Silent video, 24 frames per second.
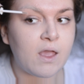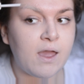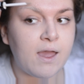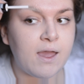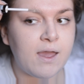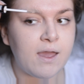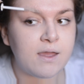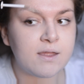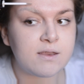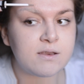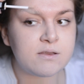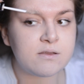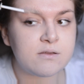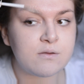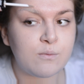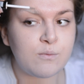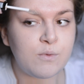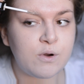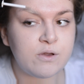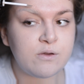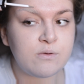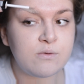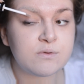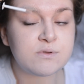and
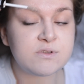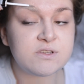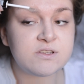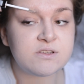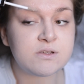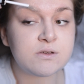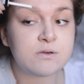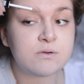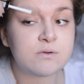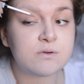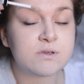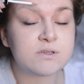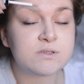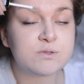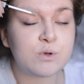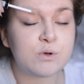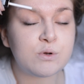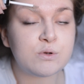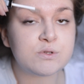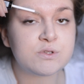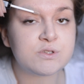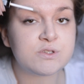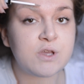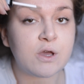what you want to do is
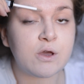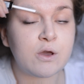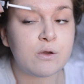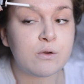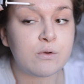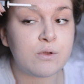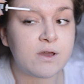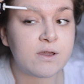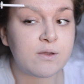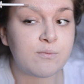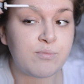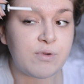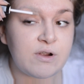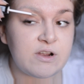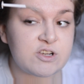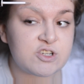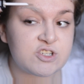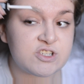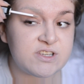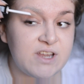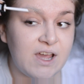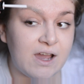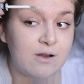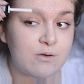also like
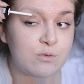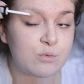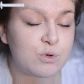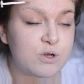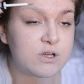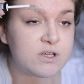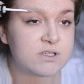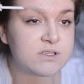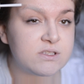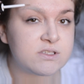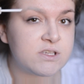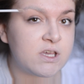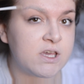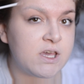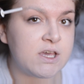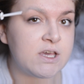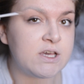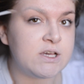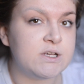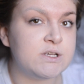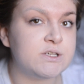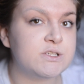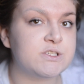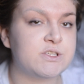brush downwards
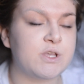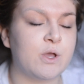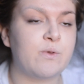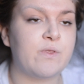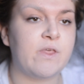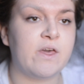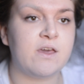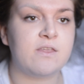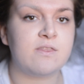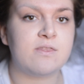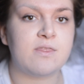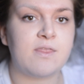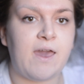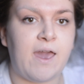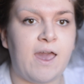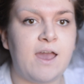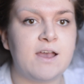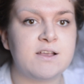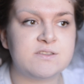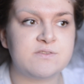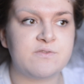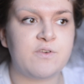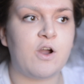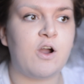so that the
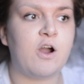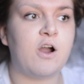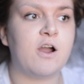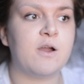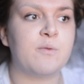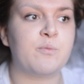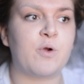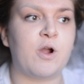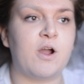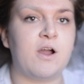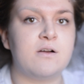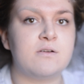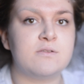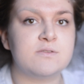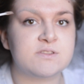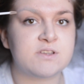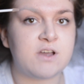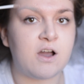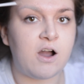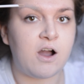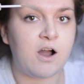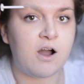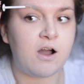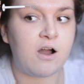hairs of your eyebrows
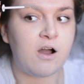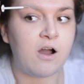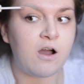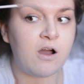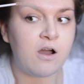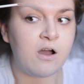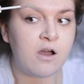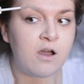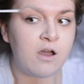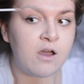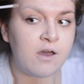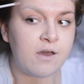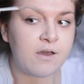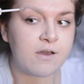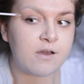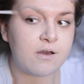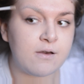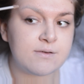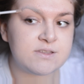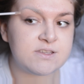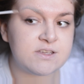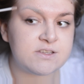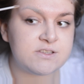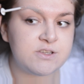are
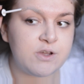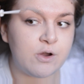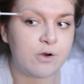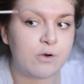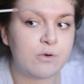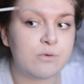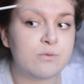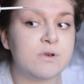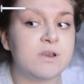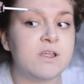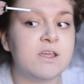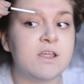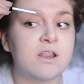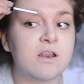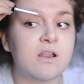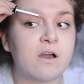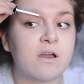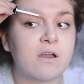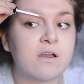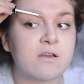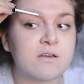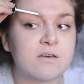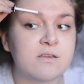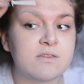coated not only
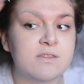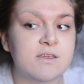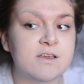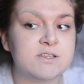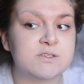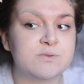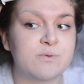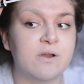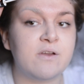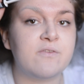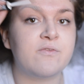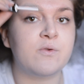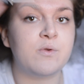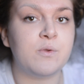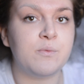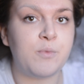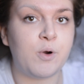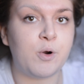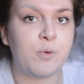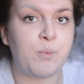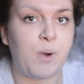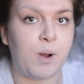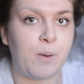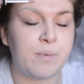like this way from the
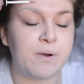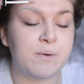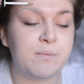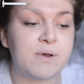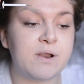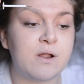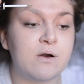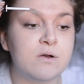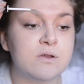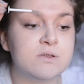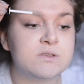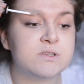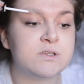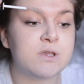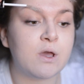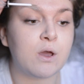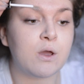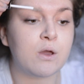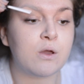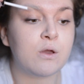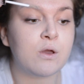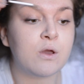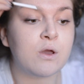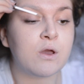bottom up but
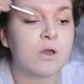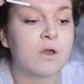also